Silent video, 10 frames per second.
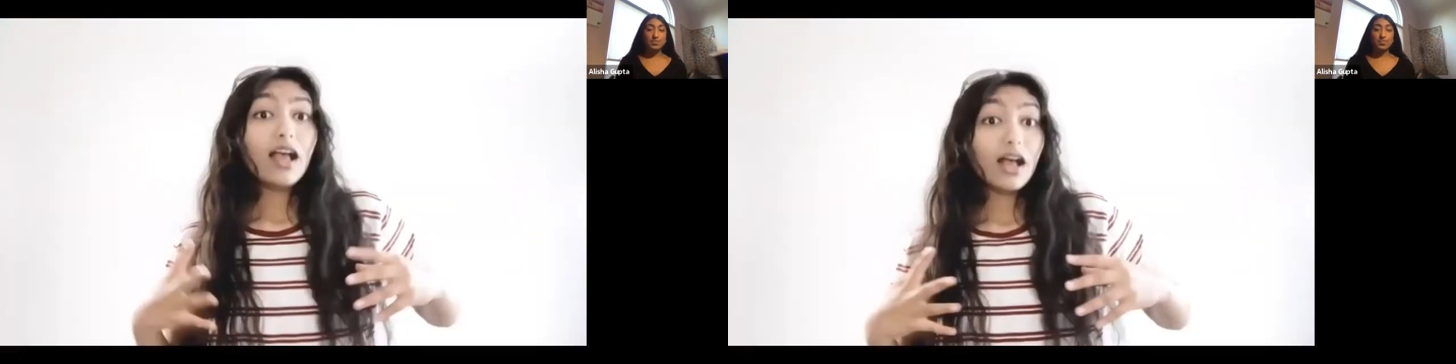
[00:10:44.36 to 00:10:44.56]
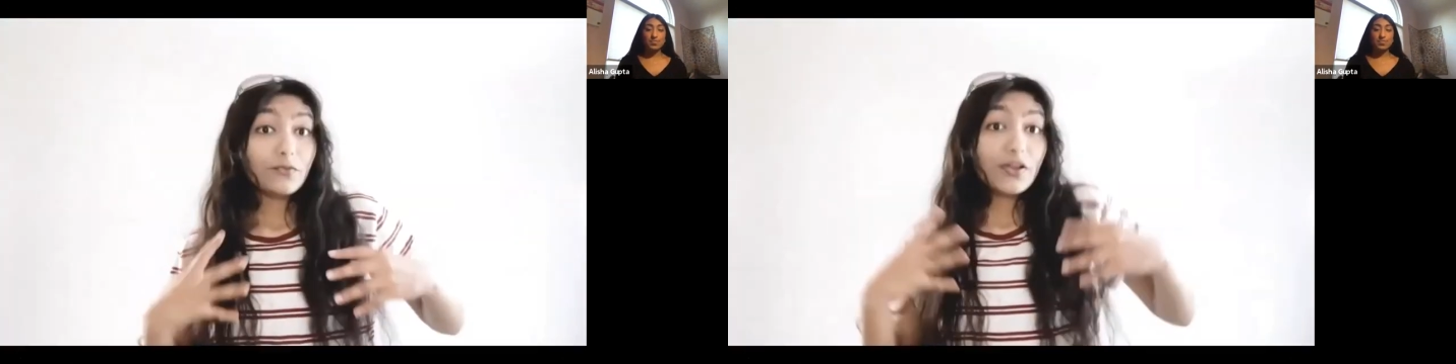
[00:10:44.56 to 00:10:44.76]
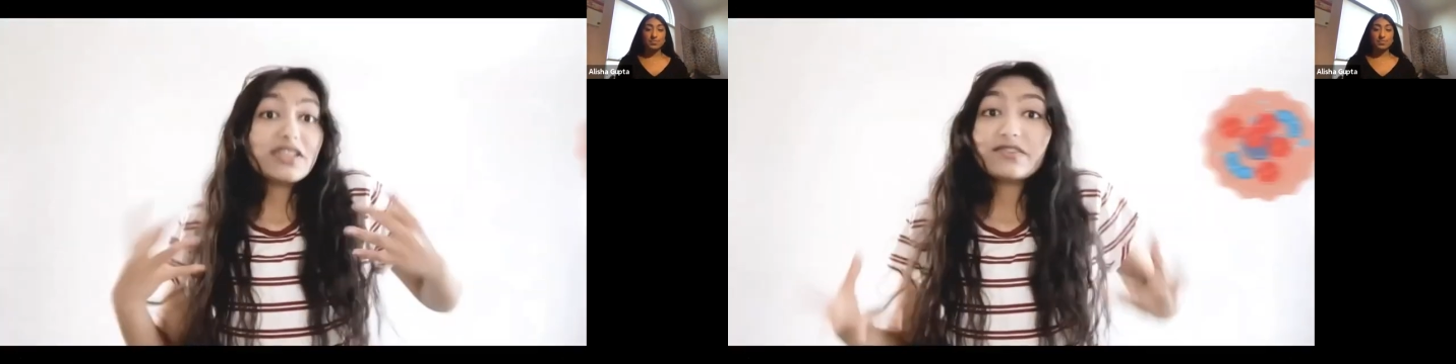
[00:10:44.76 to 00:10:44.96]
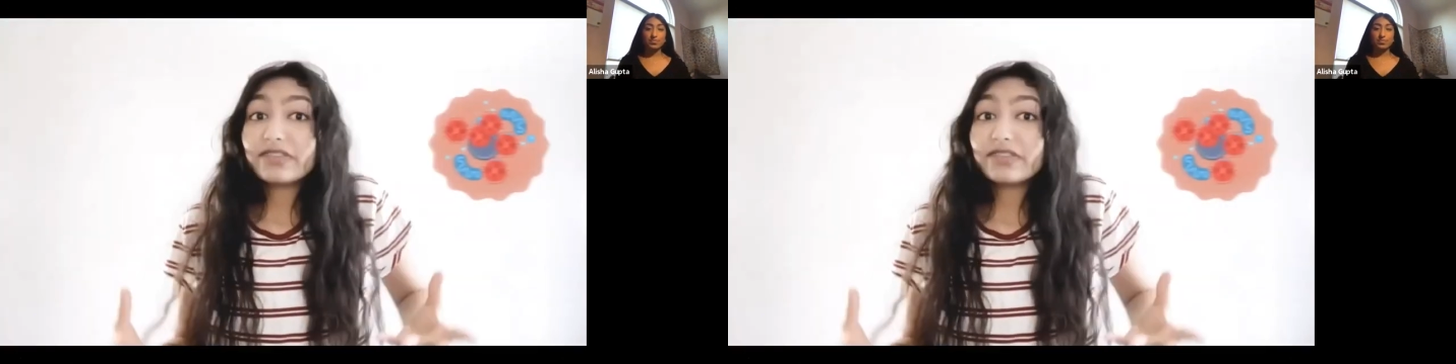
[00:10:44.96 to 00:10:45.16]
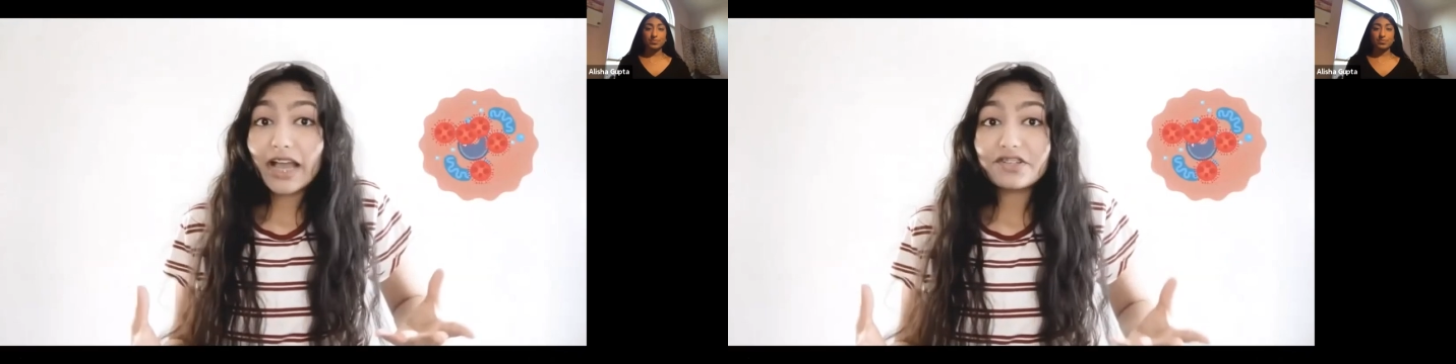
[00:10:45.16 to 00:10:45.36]
effectively
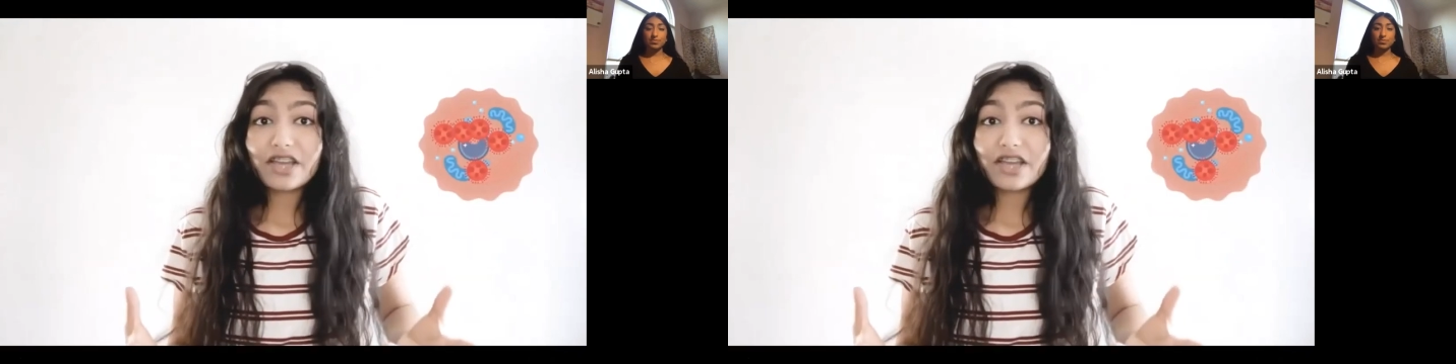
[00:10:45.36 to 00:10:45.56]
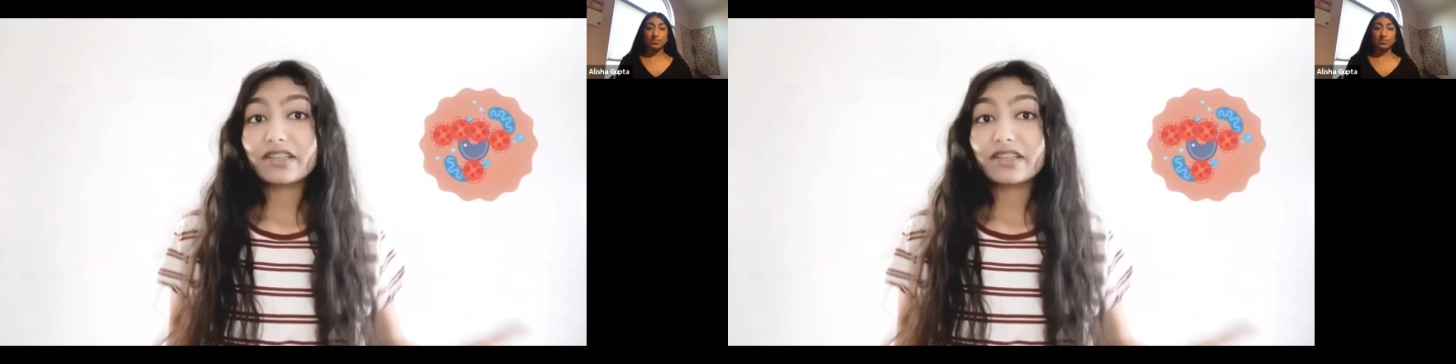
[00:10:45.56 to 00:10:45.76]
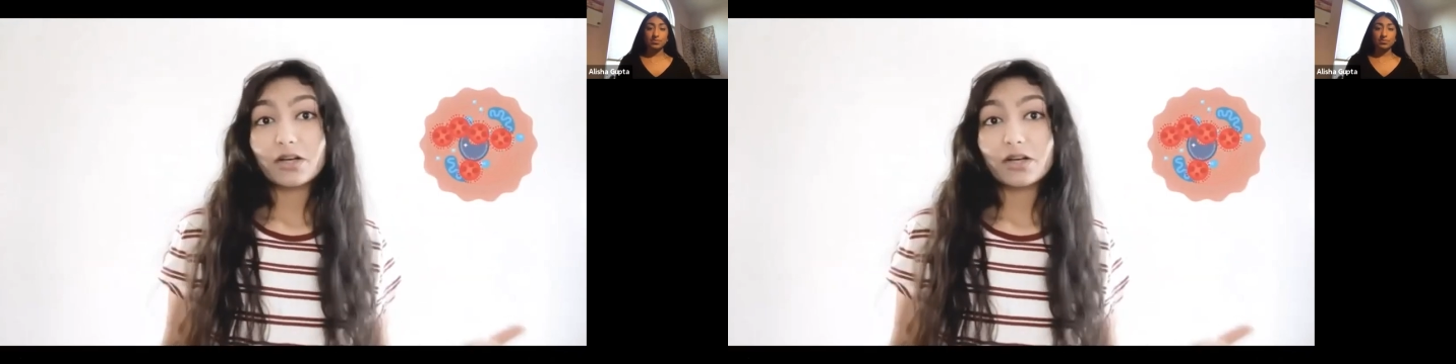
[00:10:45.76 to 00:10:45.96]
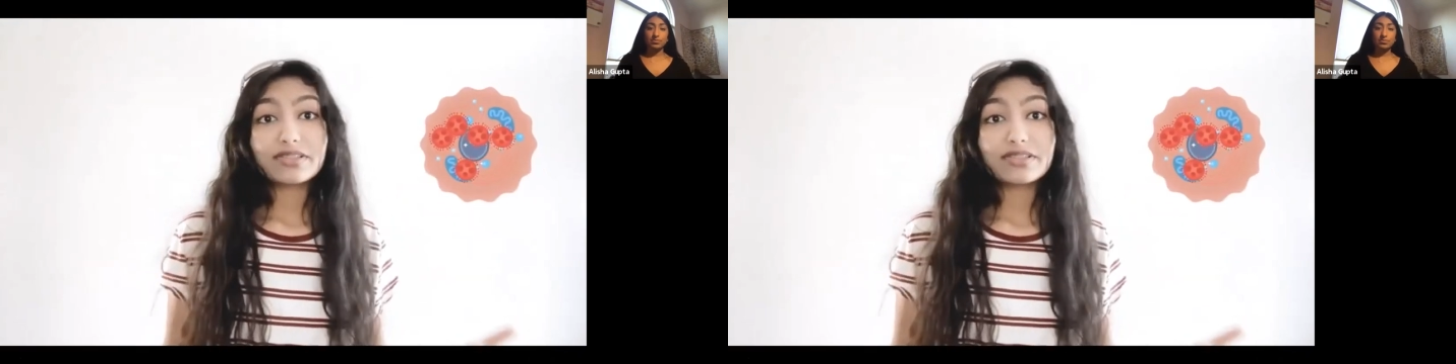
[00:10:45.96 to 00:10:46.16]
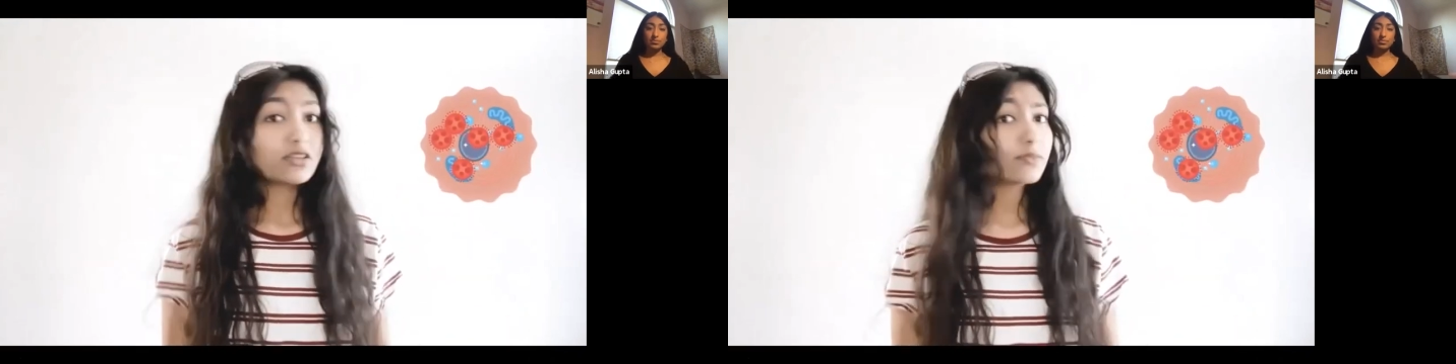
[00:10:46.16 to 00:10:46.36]
hijacking the host
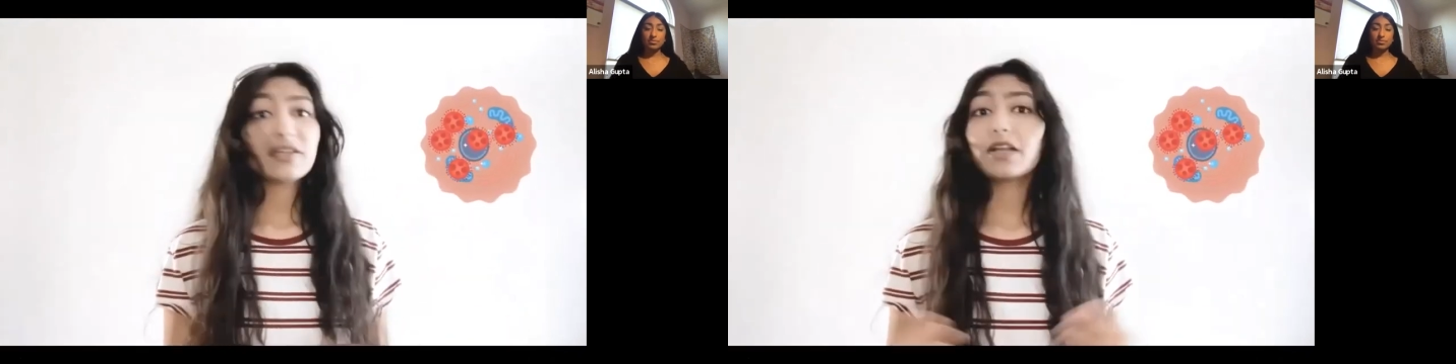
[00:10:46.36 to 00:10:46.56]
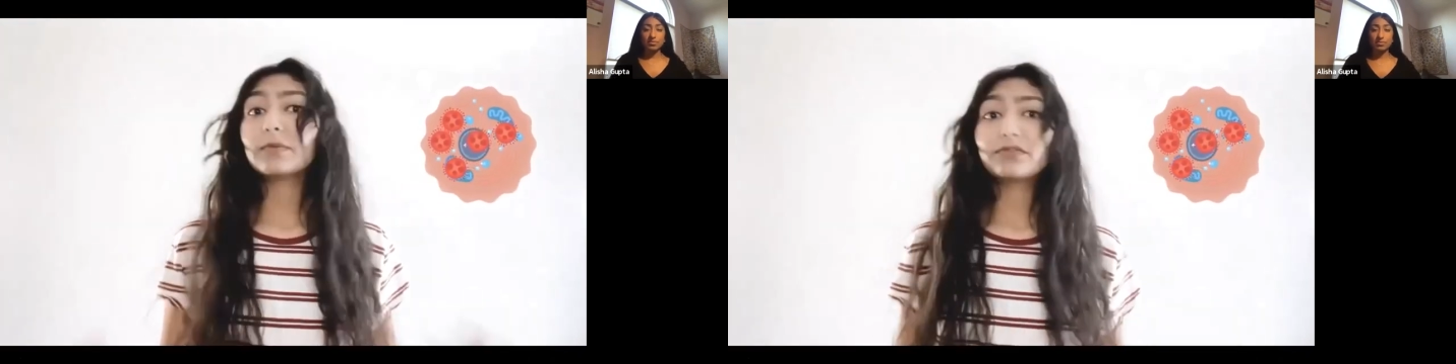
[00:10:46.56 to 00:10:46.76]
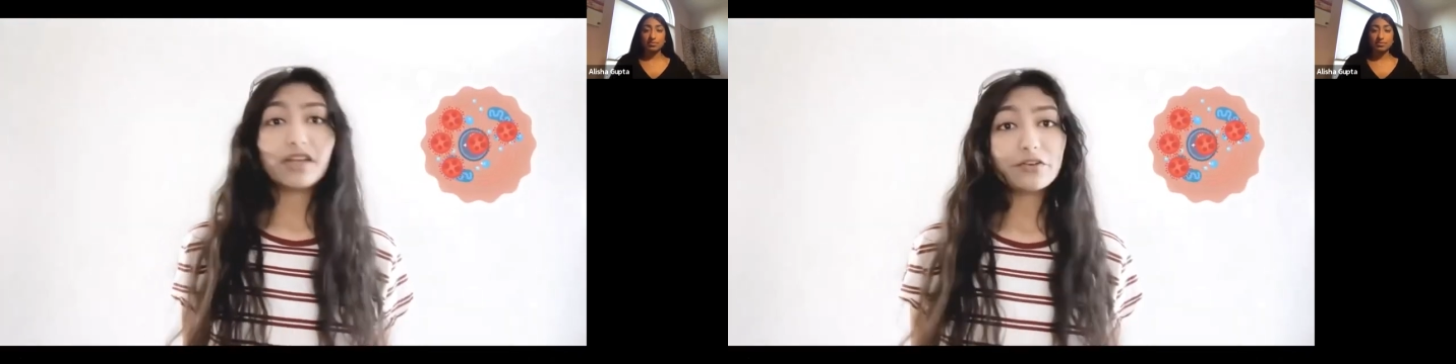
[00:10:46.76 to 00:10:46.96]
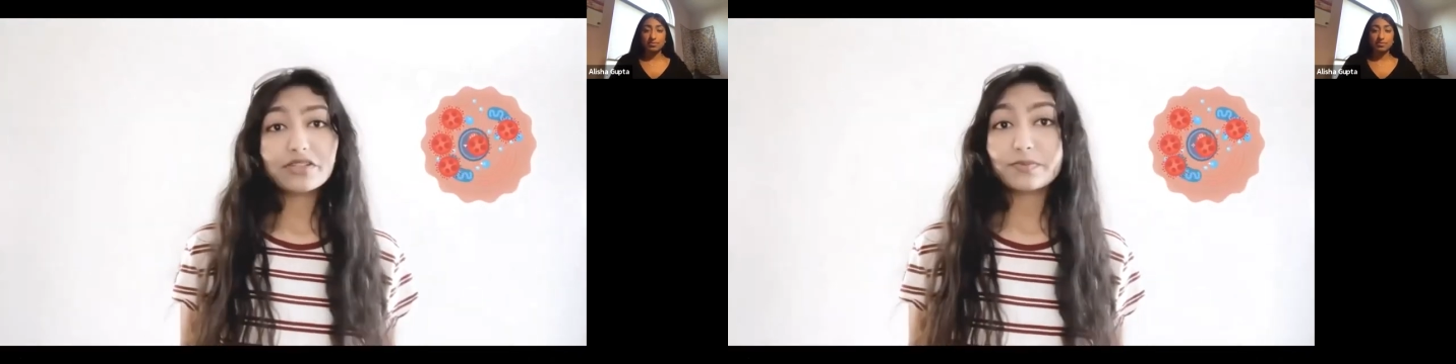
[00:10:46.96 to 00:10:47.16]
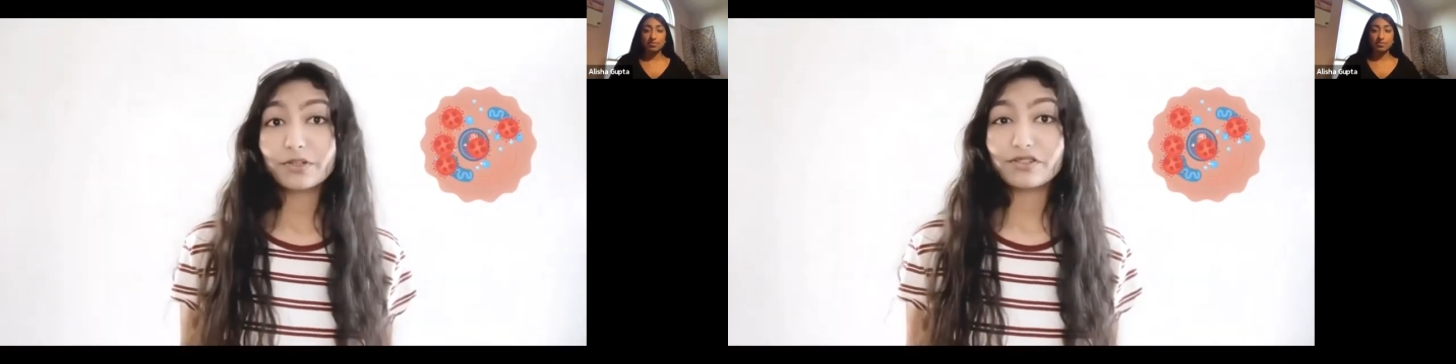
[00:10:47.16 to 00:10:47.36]
cell to become a
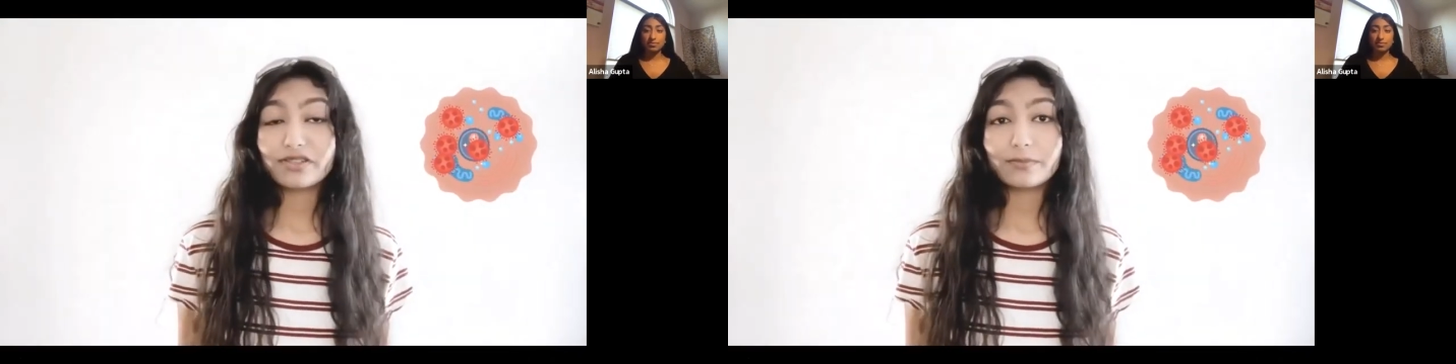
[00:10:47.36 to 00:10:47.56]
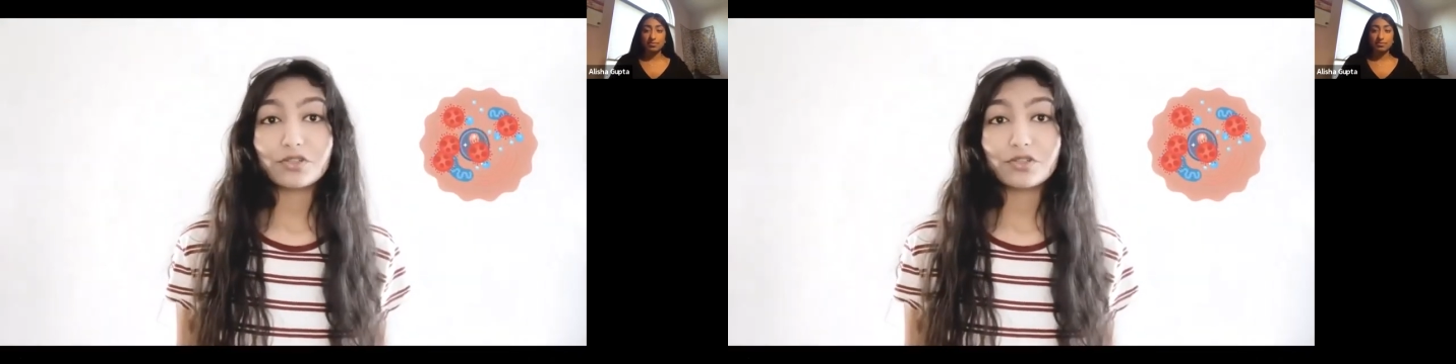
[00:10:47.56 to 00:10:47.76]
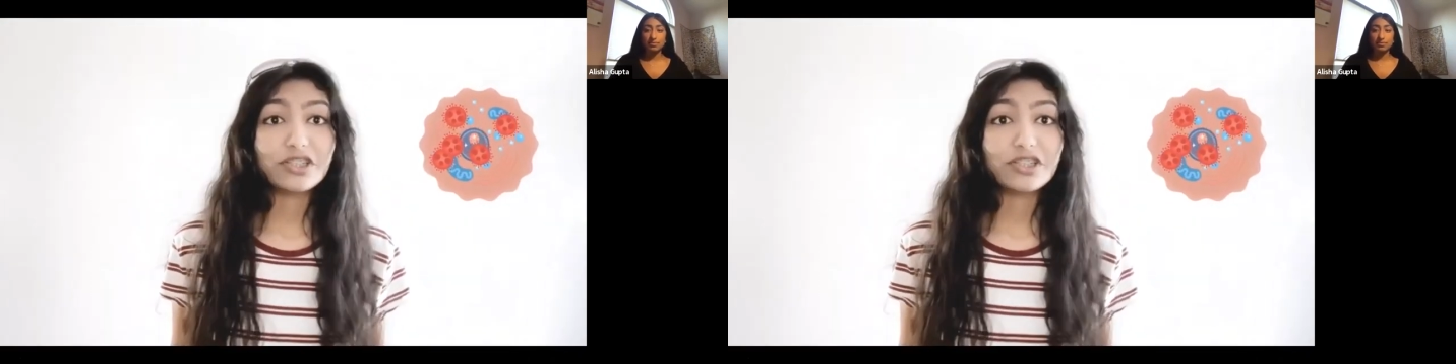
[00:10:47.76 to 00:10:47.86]
virus-producing machine